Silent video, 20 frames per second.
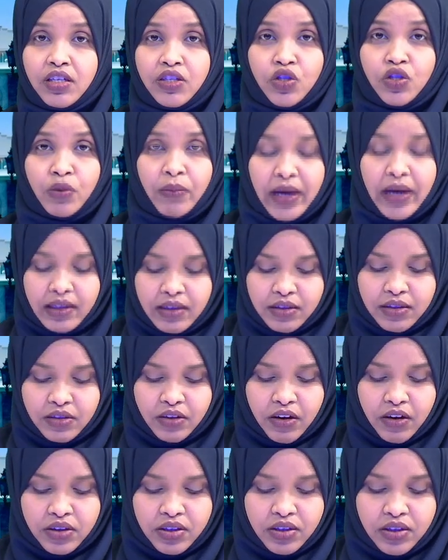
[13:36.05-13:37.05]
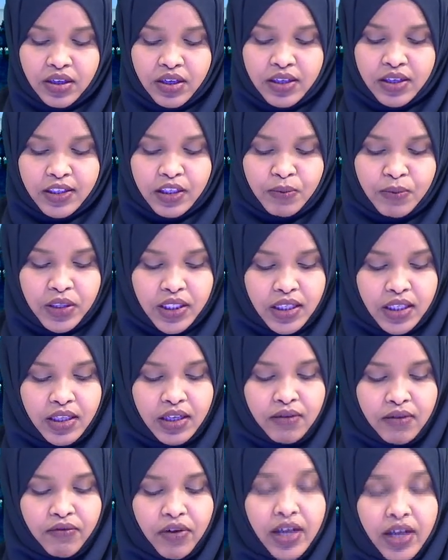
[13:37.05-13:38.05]
Somali stars, specially
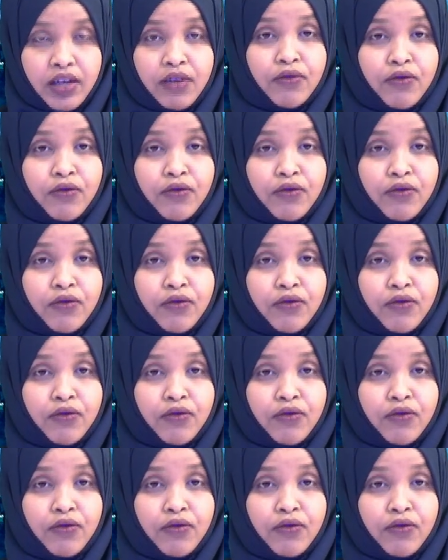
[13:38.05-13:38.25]
invited